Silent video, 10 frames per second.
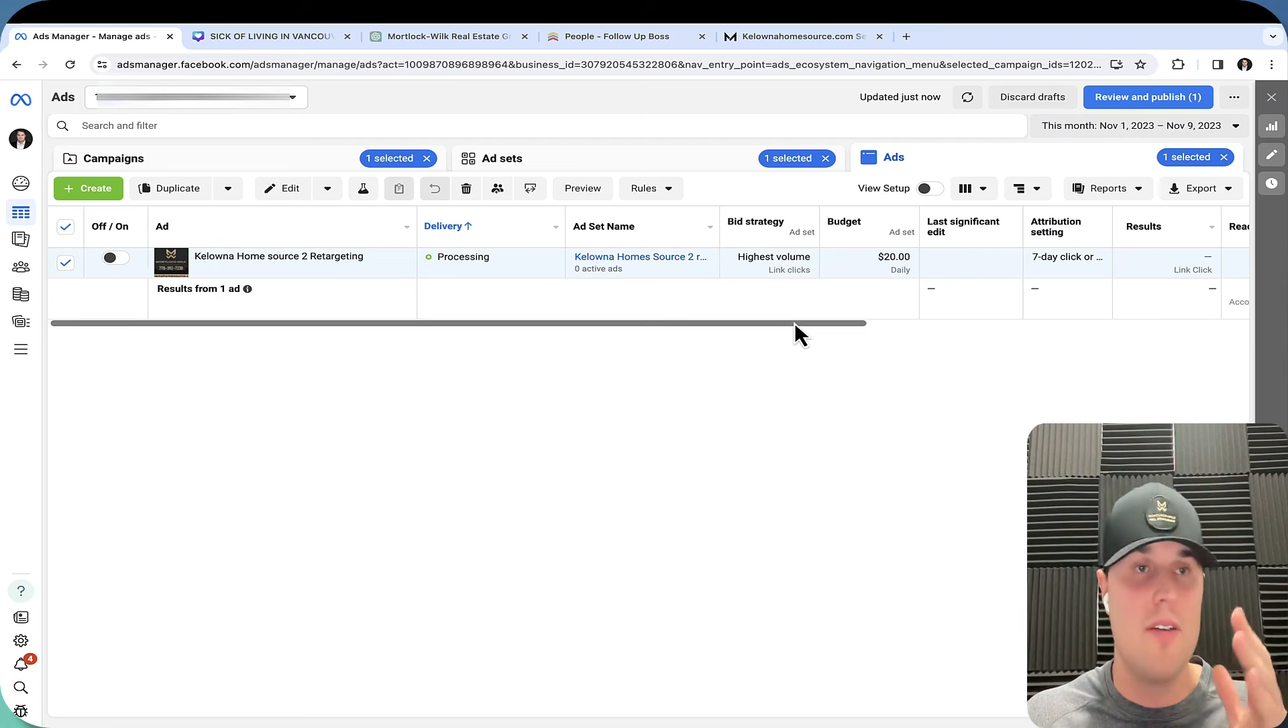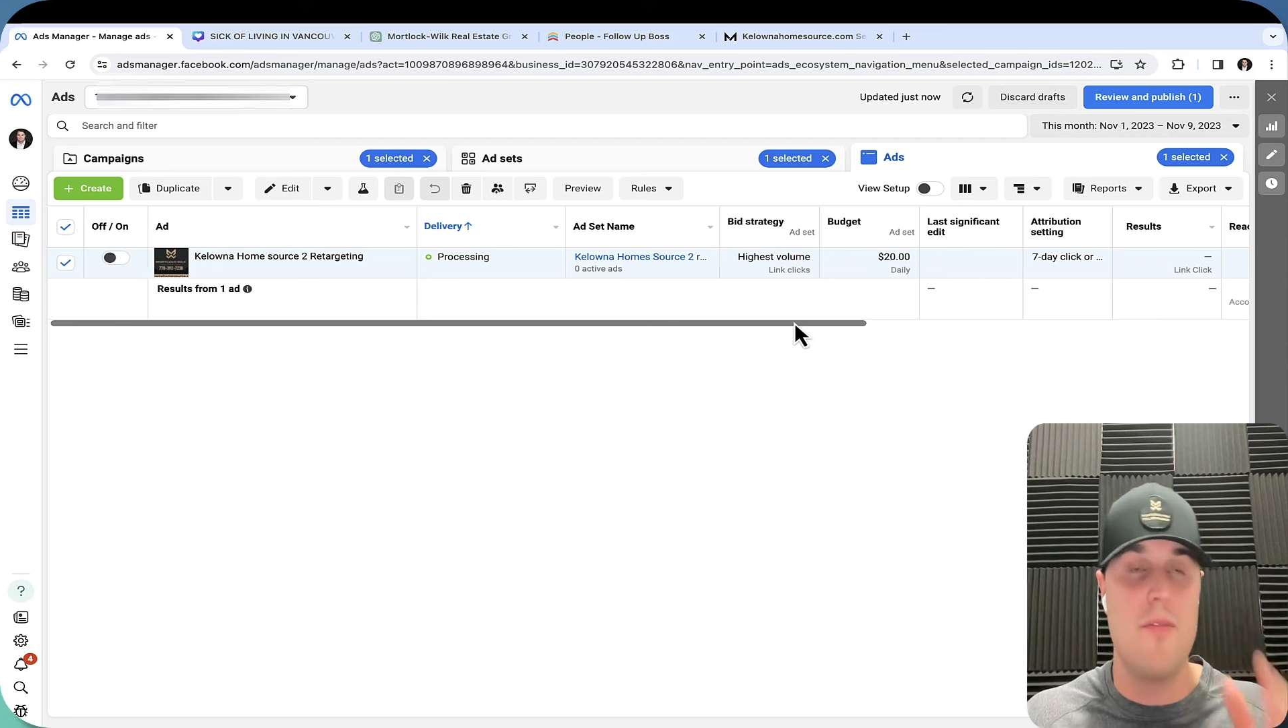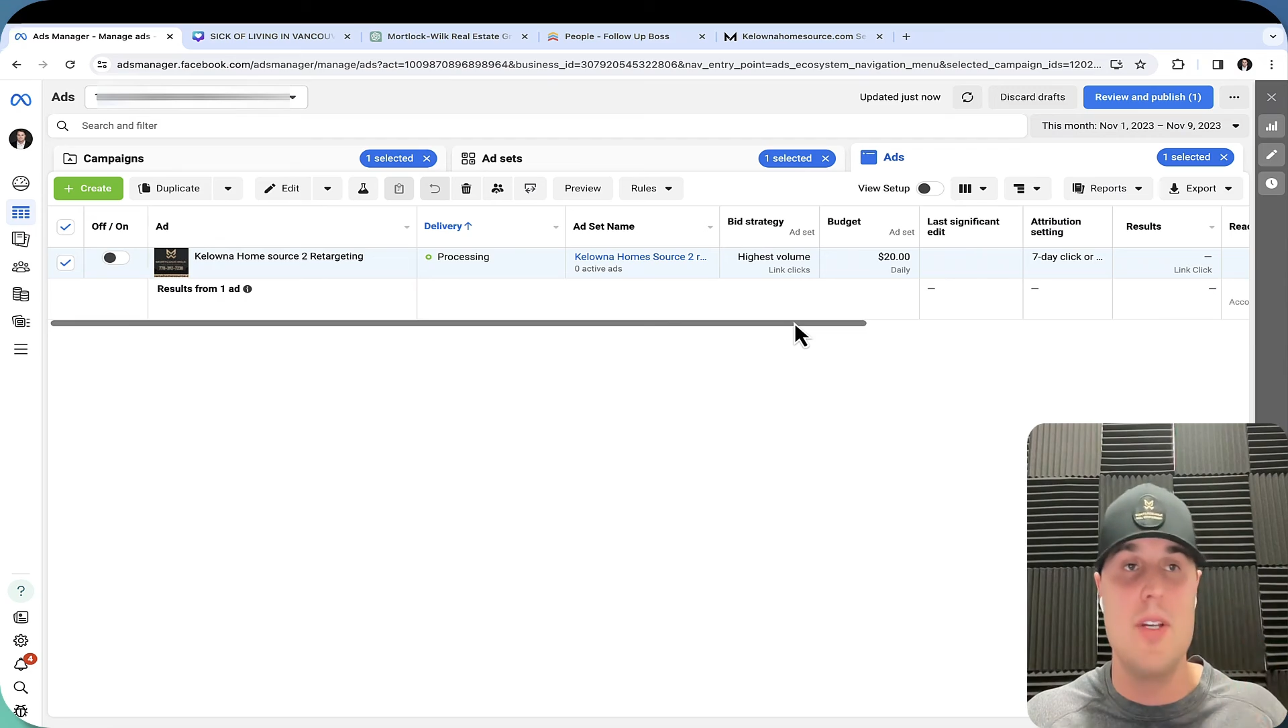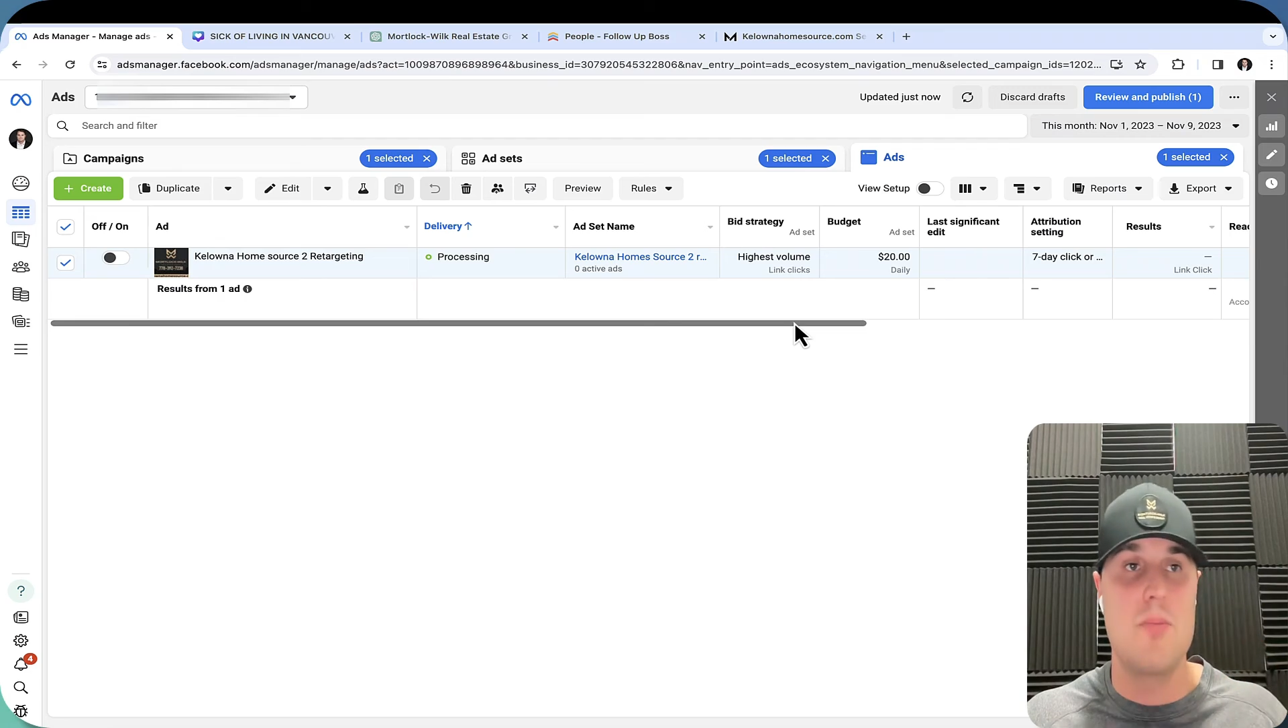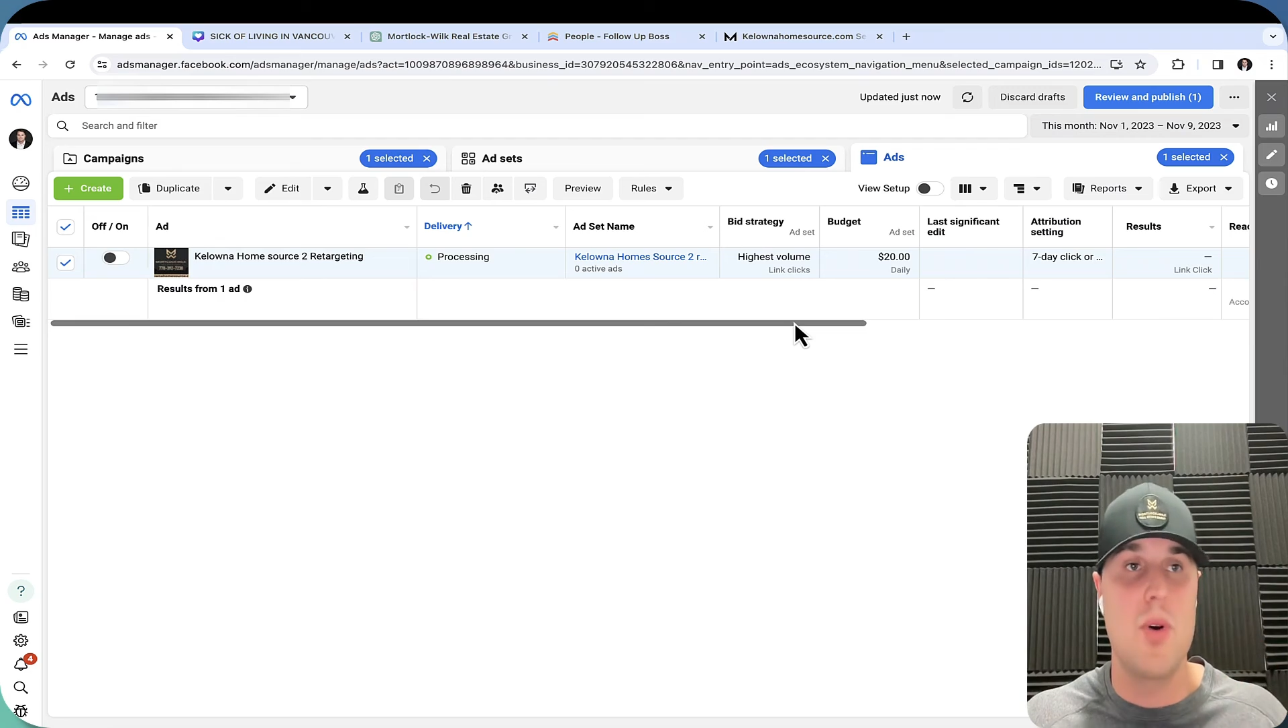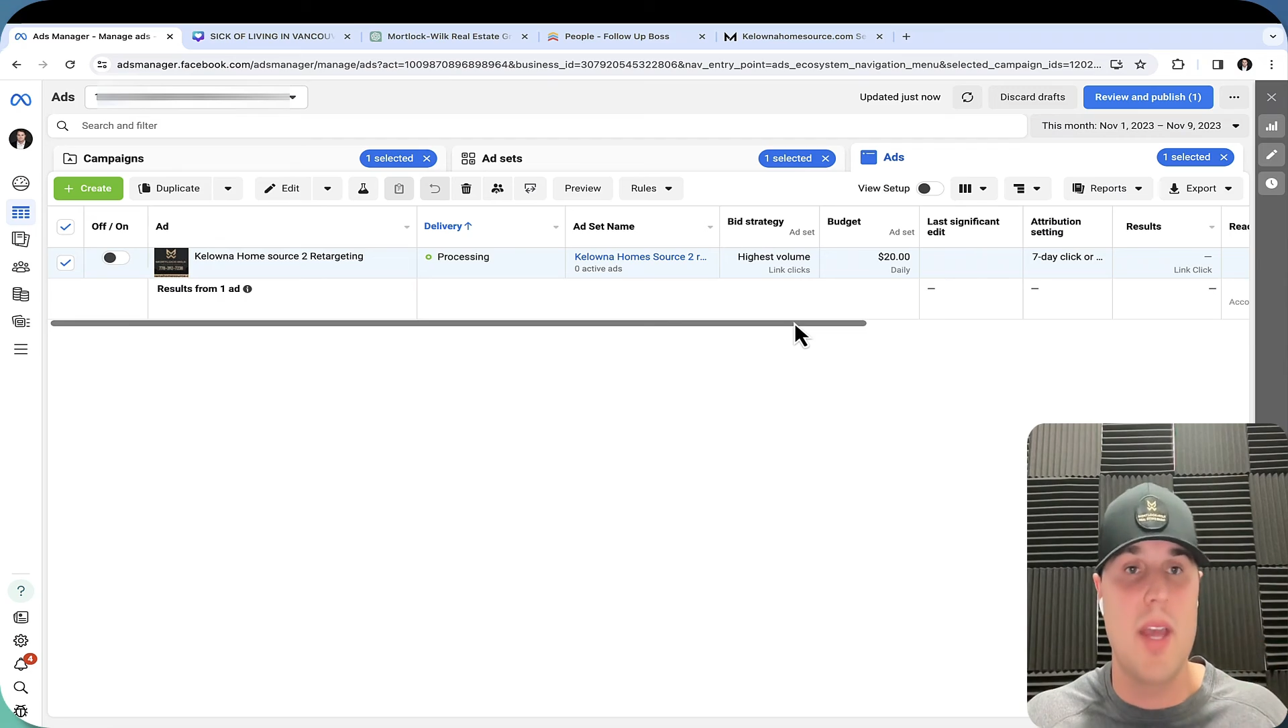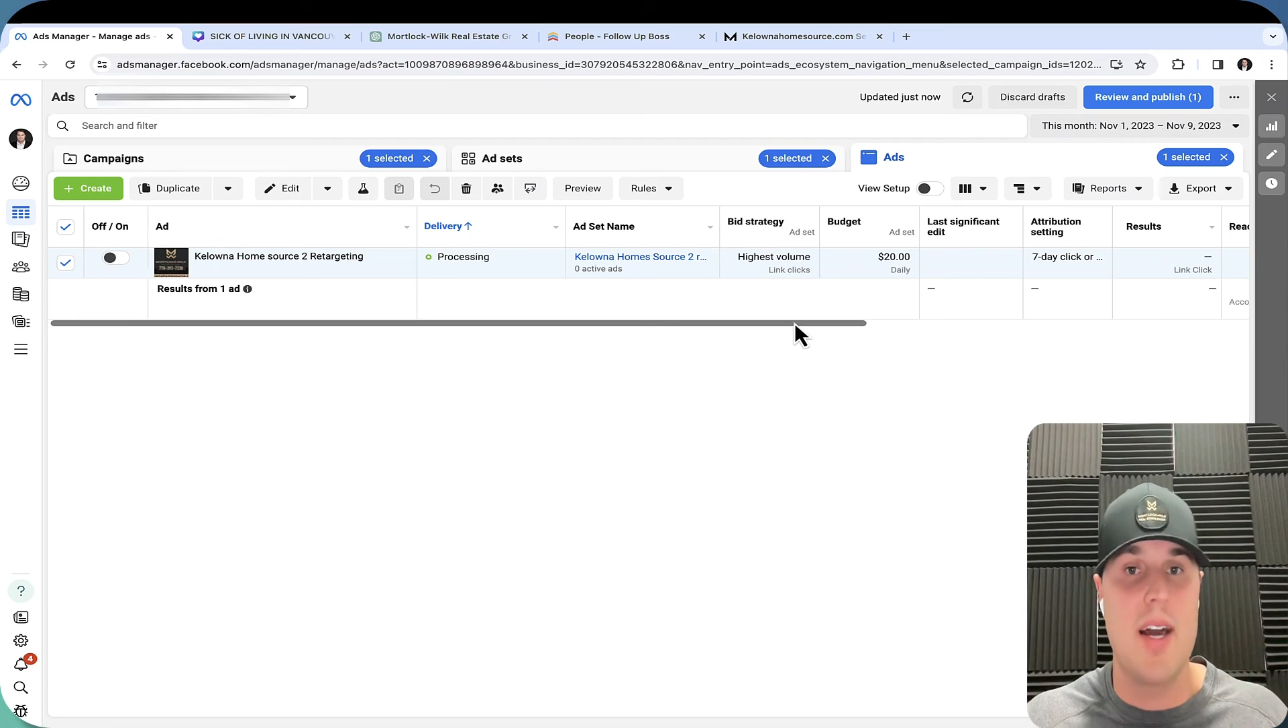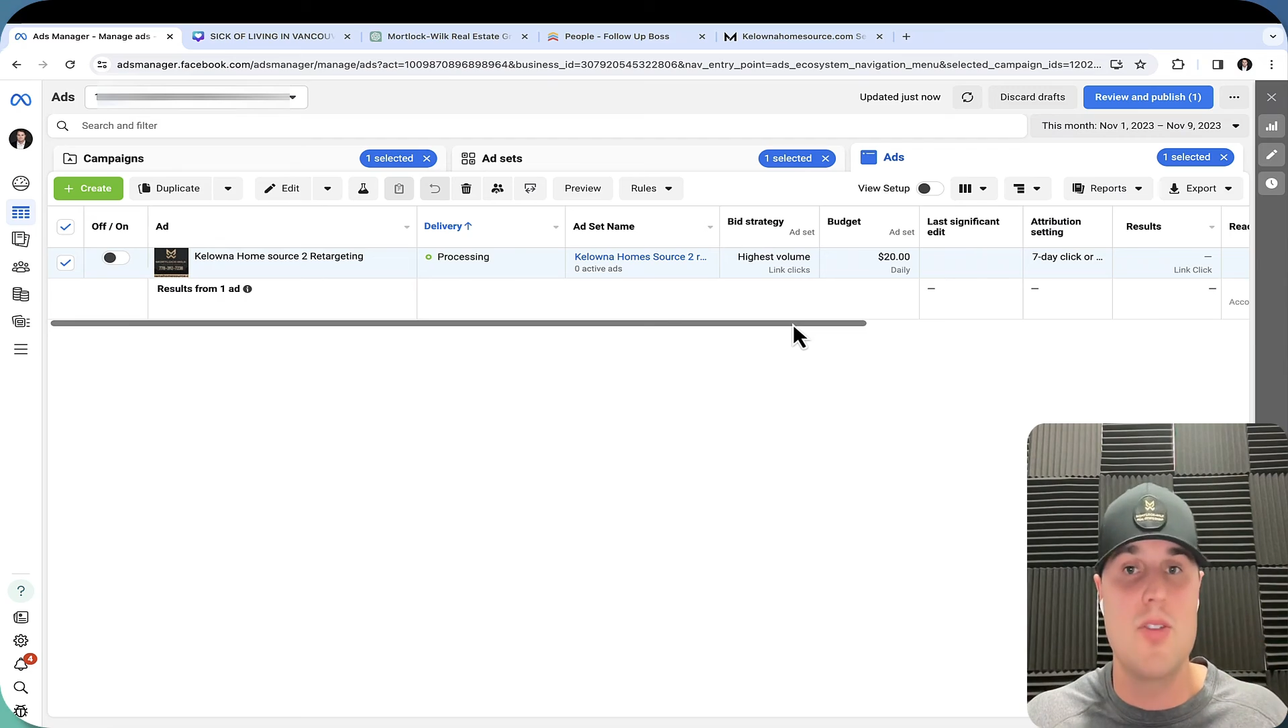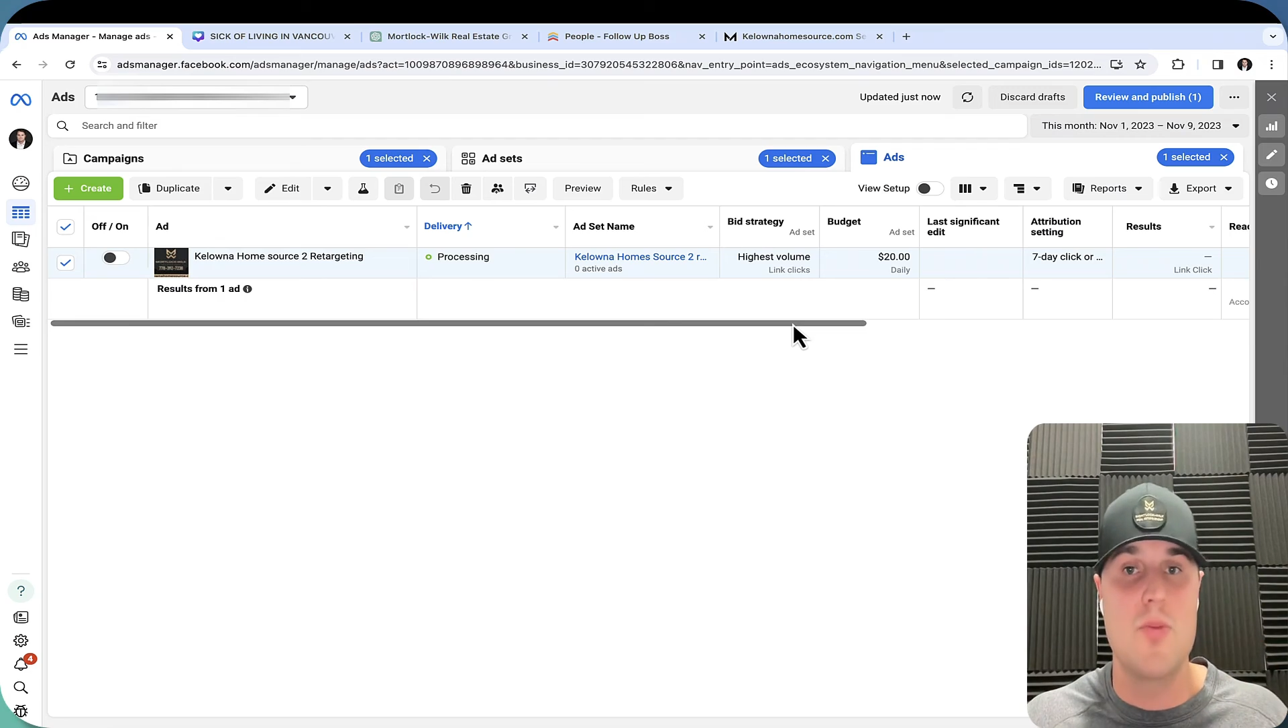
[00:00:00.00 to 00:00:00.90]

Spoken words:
Facebook ads